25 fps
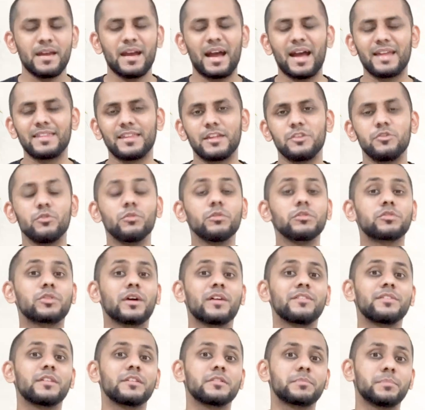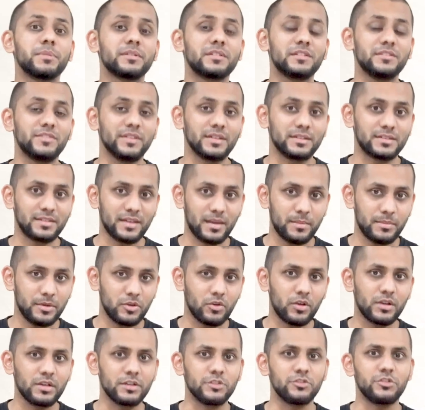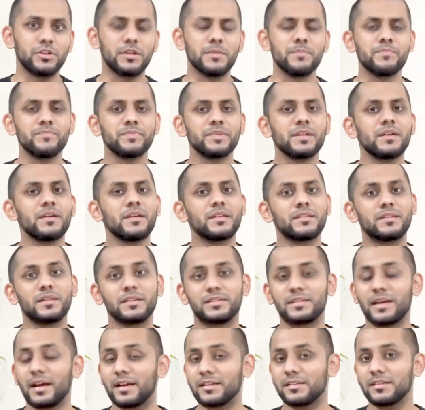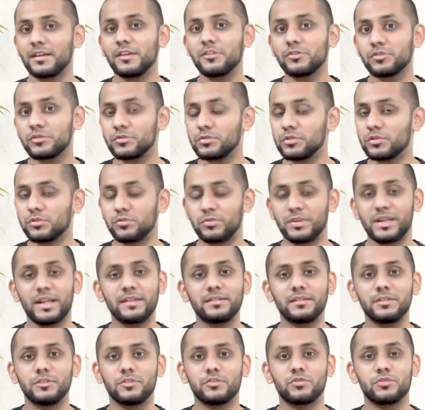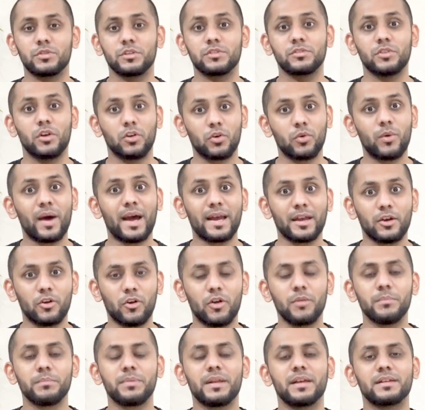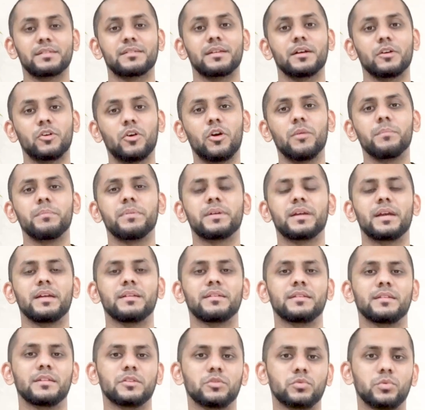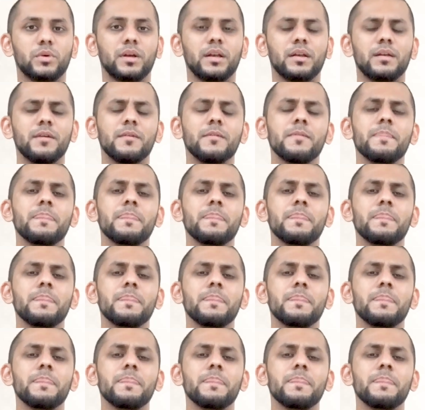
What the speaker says: And then you also have the specific terminology. The taxation rules relating to trusts are quite complex and complicated as well.